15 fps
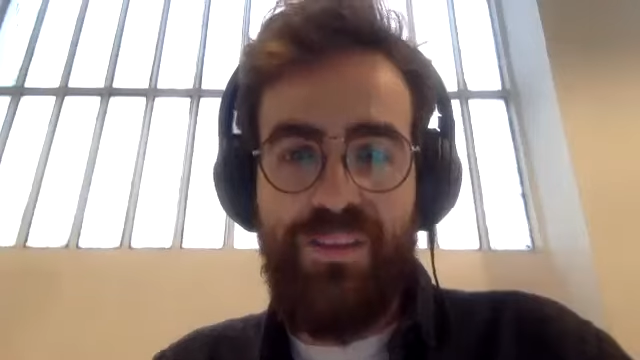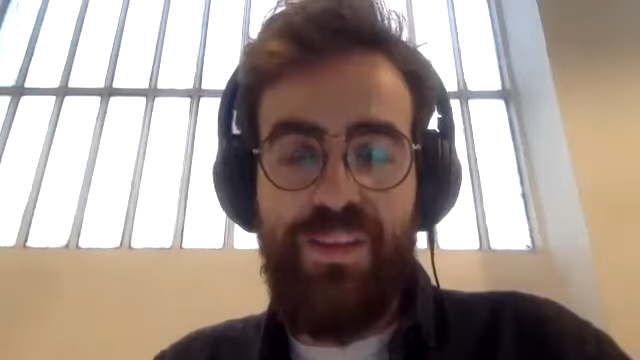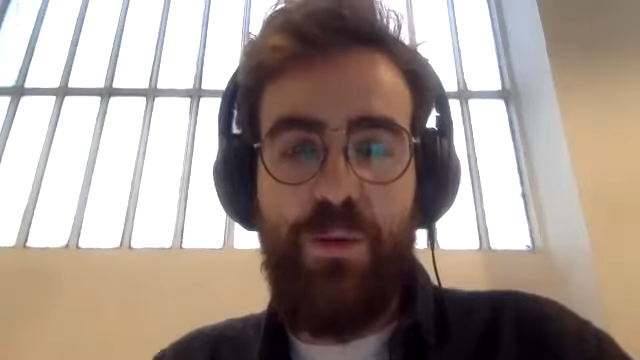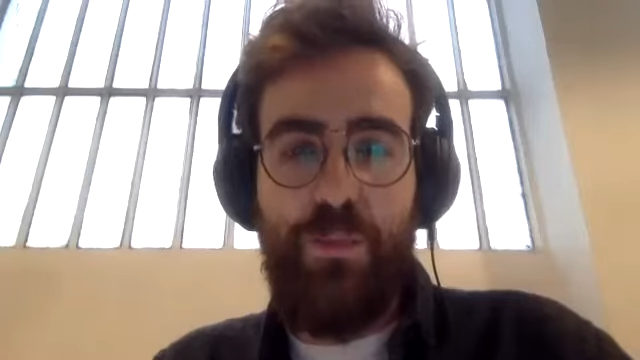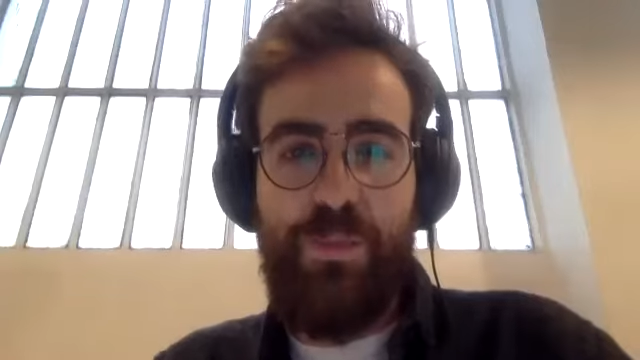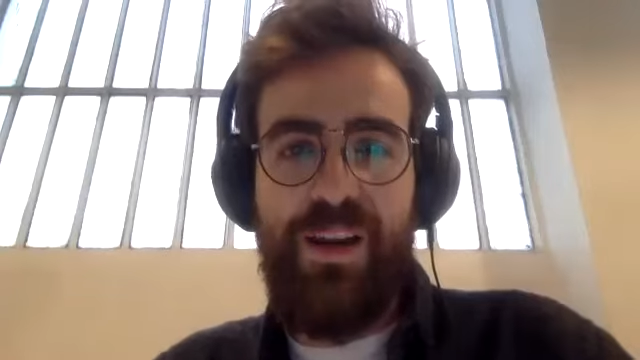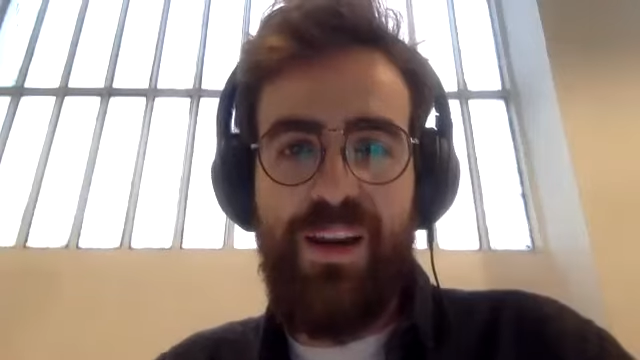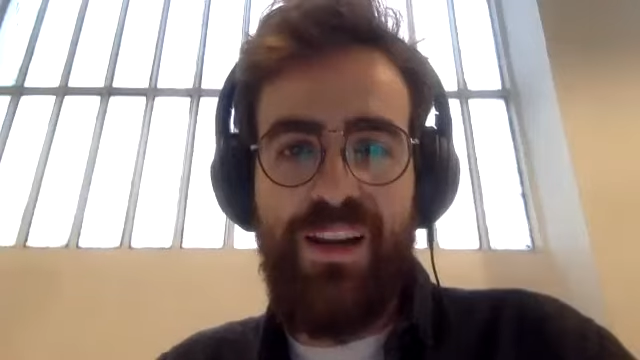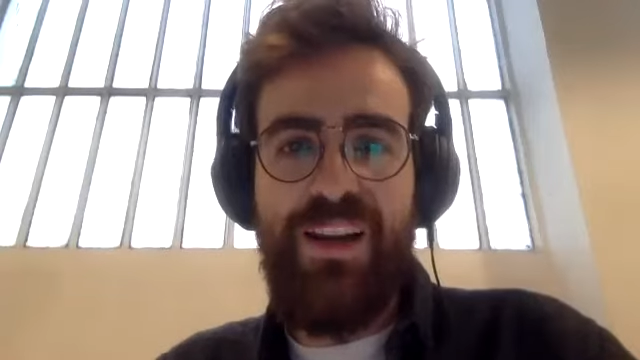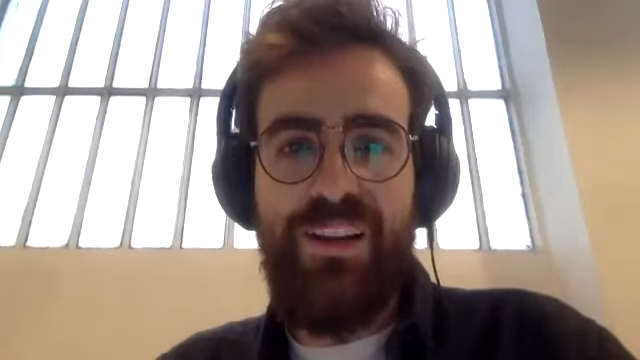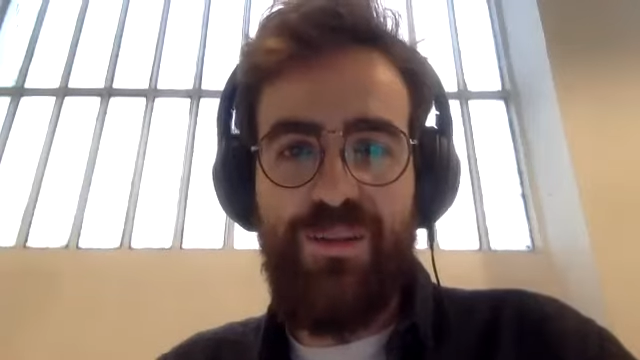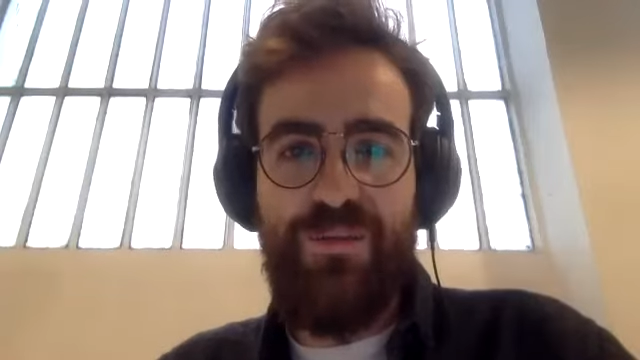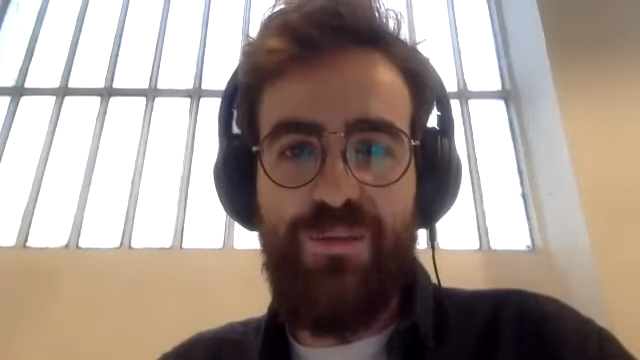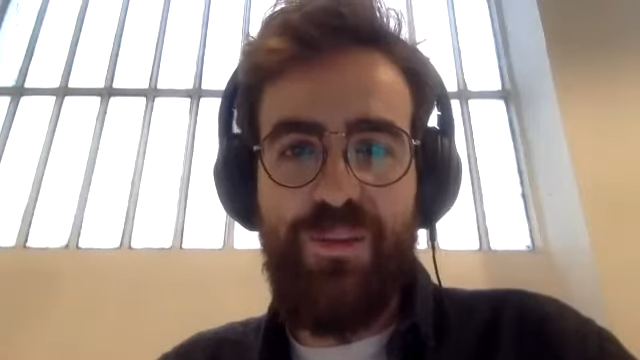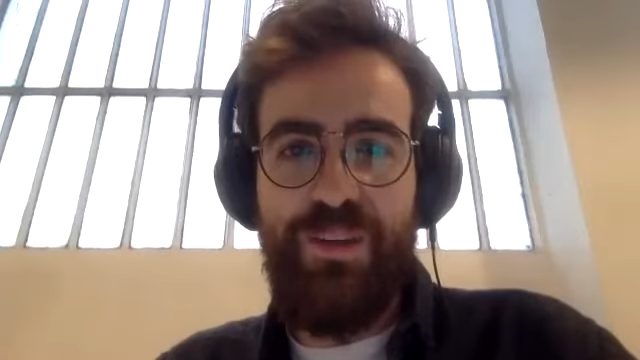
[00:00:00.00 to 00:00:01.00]
they were playing
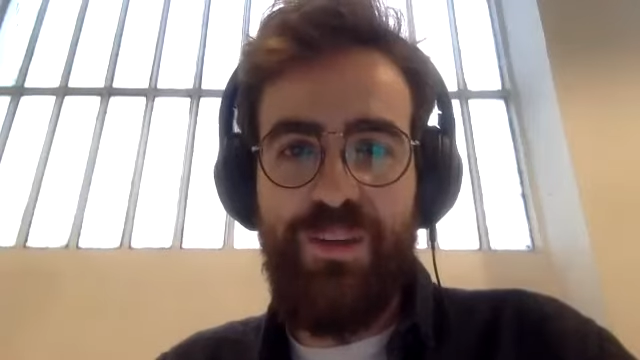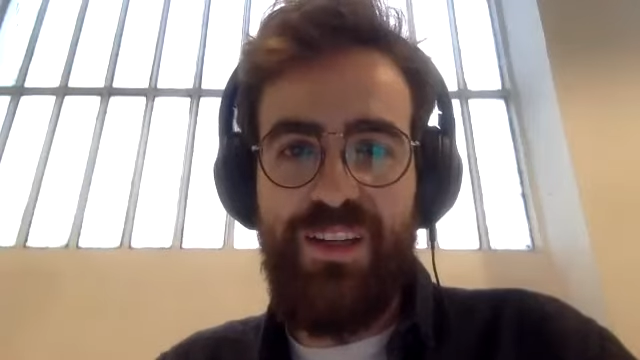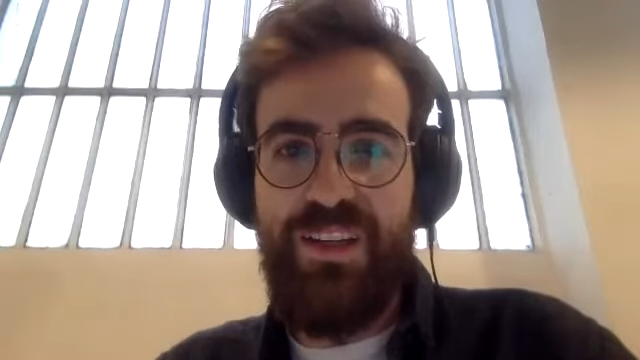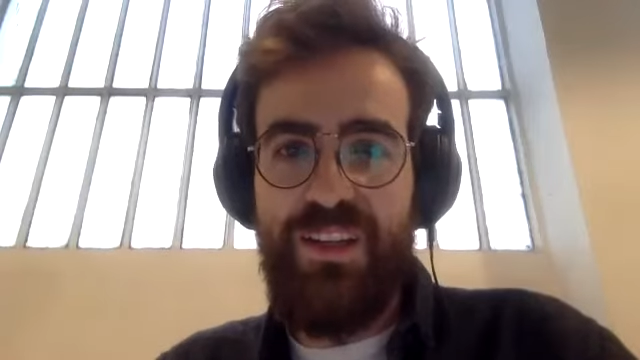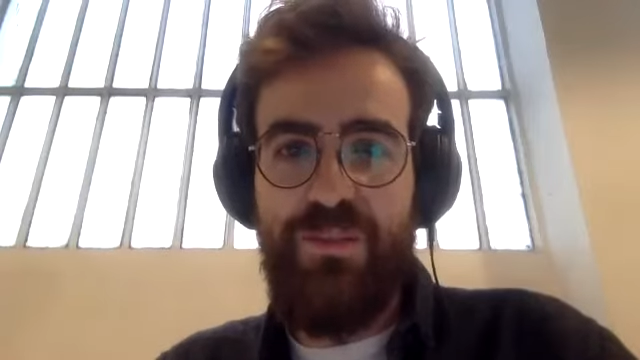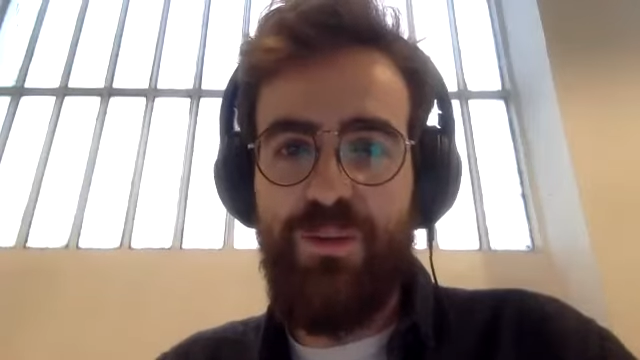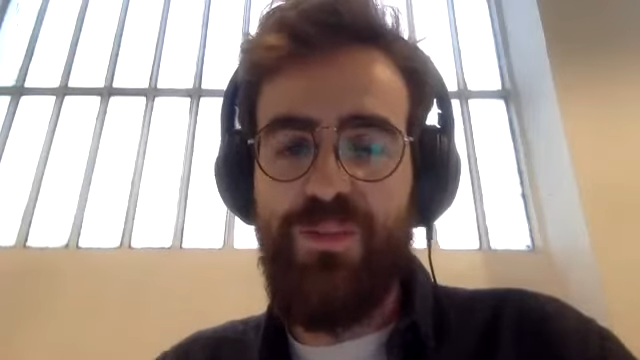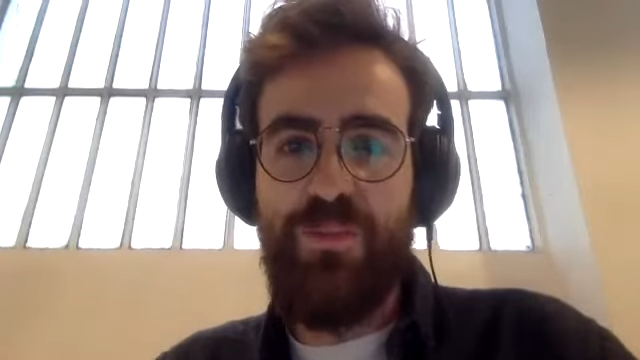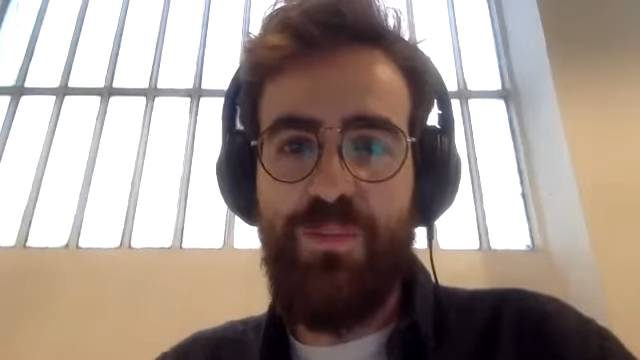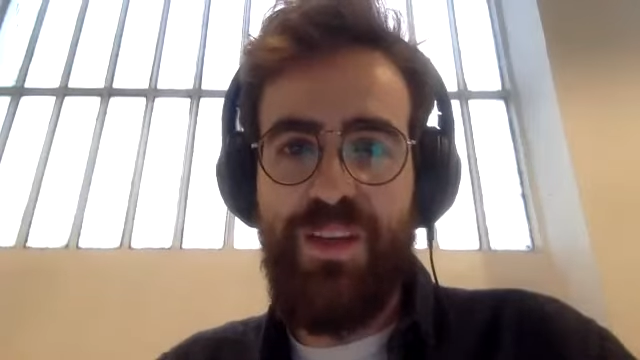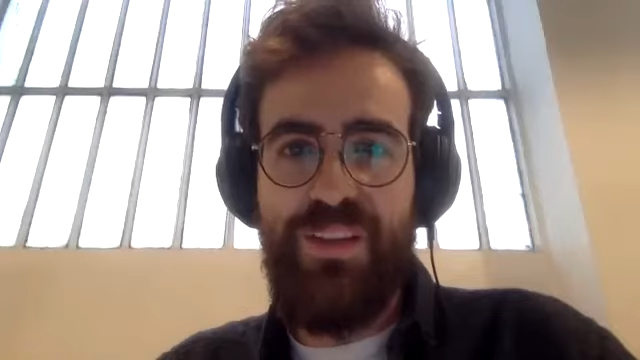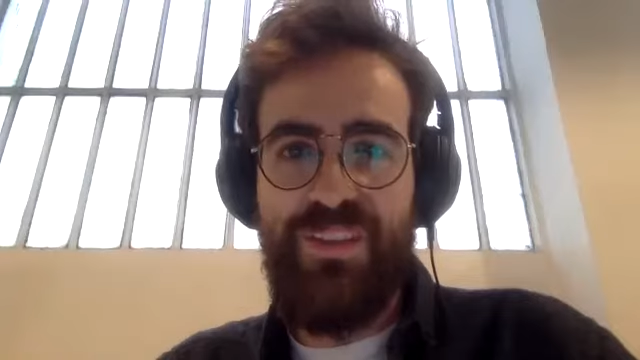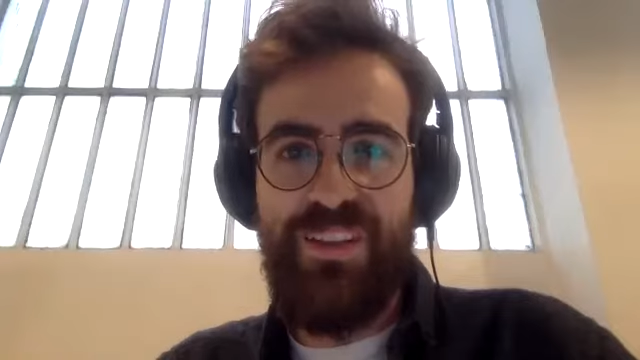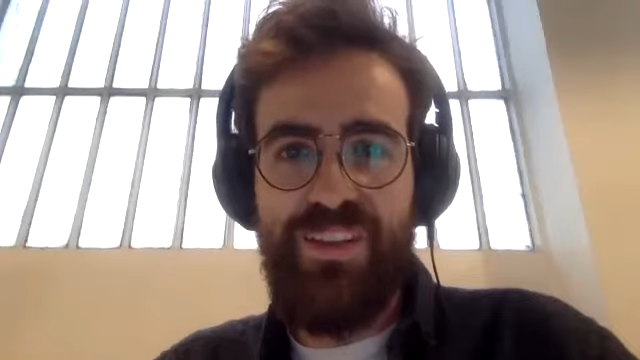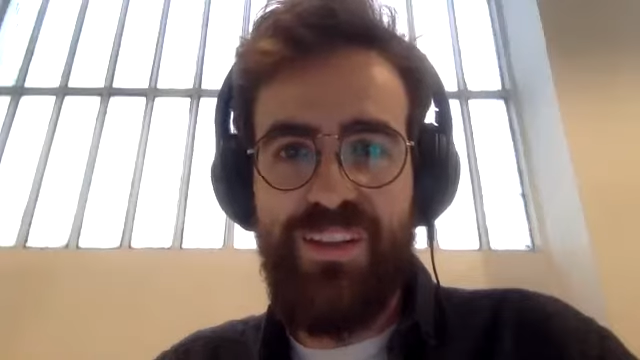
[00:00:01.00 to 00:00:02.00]
like a family. It was
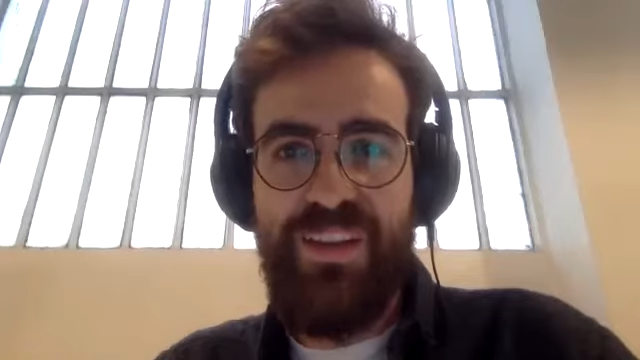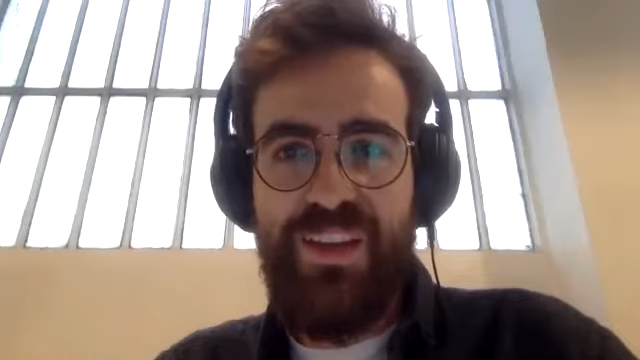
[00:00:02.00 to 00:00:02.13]
amazing.